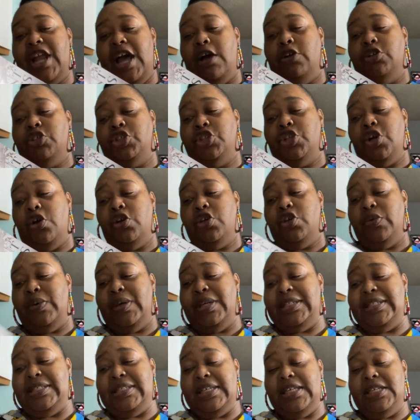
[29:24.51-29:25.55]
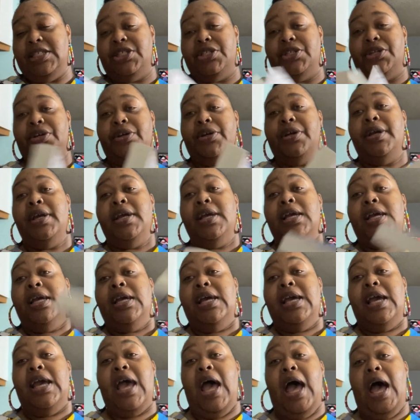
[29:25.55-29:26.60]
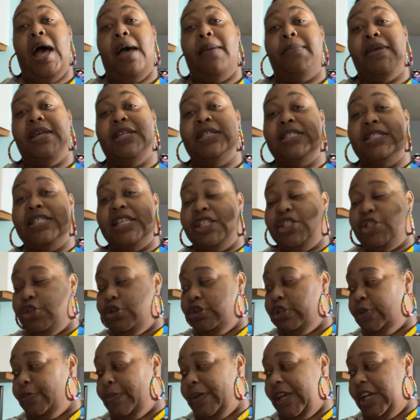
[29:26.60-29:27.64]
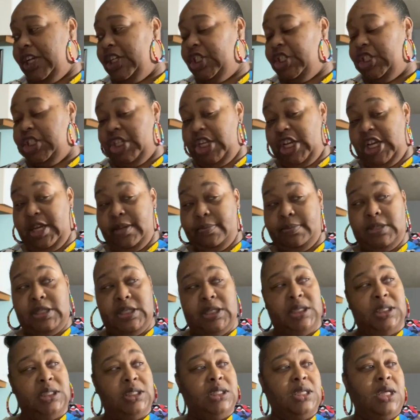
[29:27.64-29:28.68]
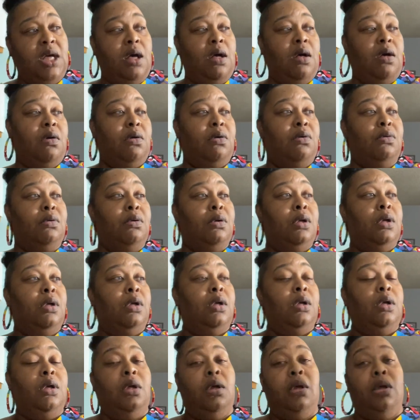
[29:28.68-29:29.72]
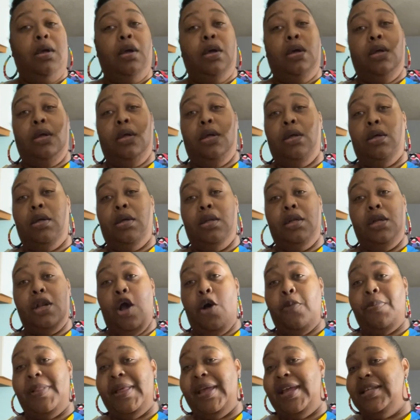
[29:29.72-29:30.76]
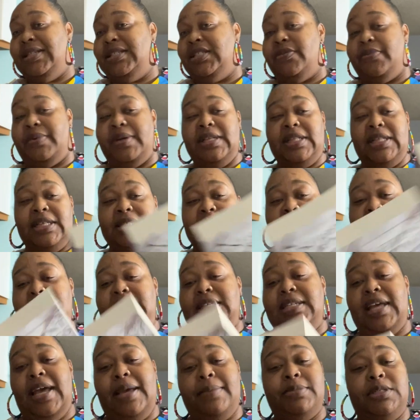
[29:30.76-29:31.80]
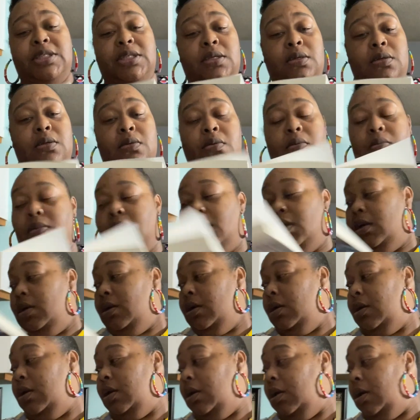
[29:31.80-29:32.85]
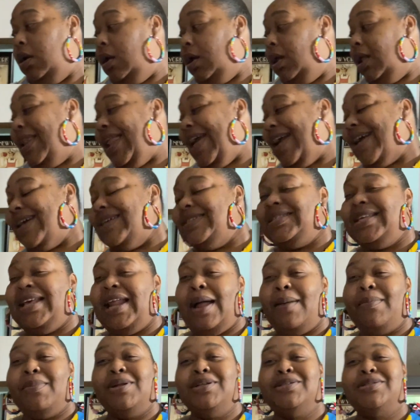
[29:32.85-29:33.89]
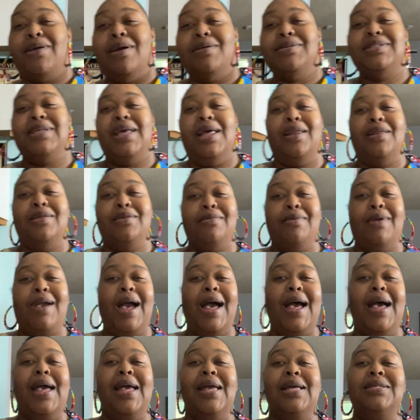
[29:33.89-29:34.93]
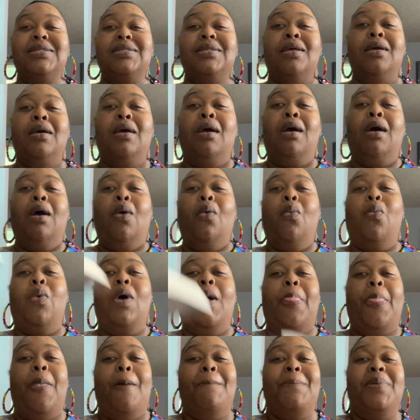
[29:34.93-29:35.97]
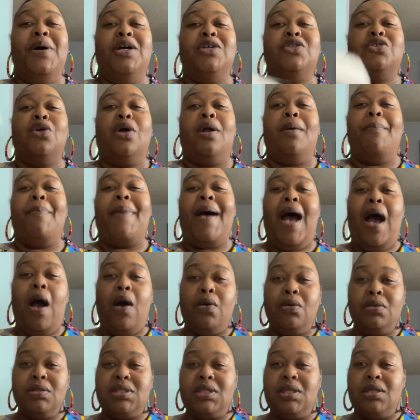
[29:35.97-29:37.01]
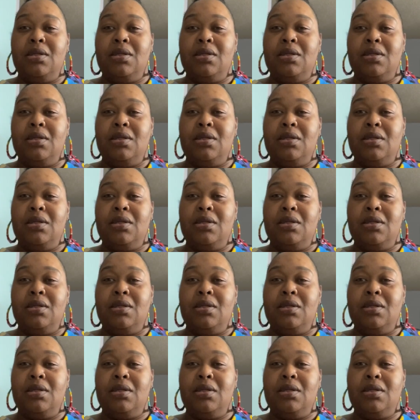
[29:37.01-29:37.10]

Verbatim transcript: I'll show you its sister. Um, its sister is being shipped, so no plans to read this anytime soon. Like I said, I'm going to start telling you guys what the books are about